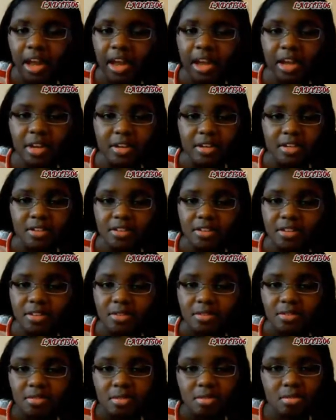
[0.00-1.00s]
I got this
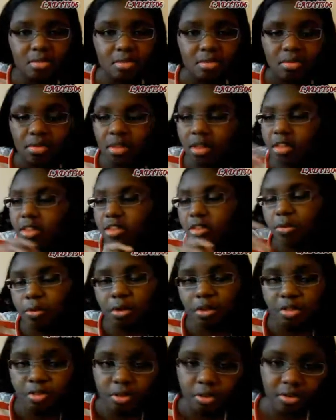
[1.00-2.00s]

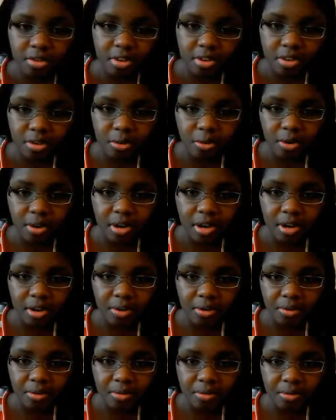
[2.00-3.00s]
sore throatness going
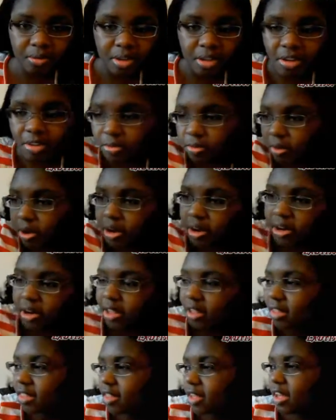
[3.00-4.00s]
on. It's
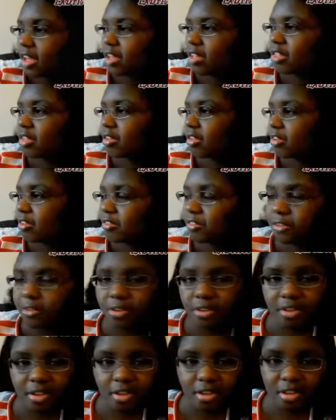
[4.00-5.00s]
raining outside, so
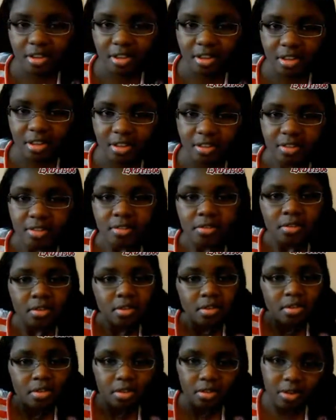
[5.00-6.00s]
therefore it's icky.
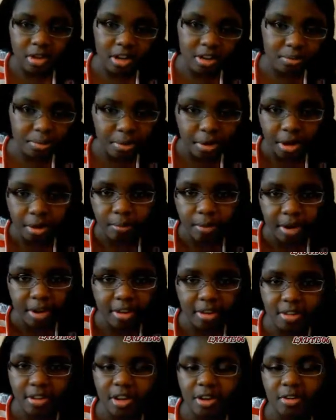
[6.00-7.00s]
So that's probably
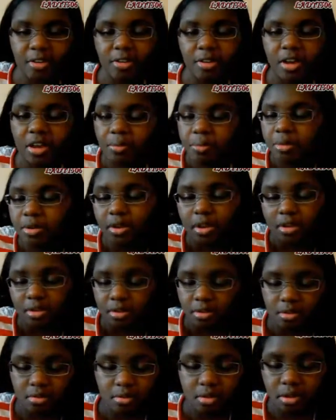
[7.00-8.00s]
why it's not no light, but
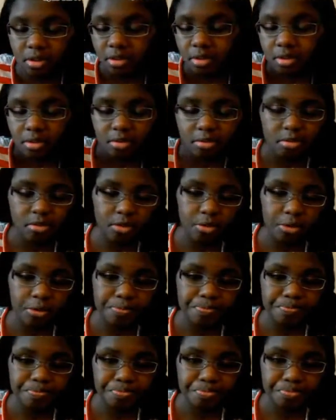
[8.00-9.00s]
that's that's another story.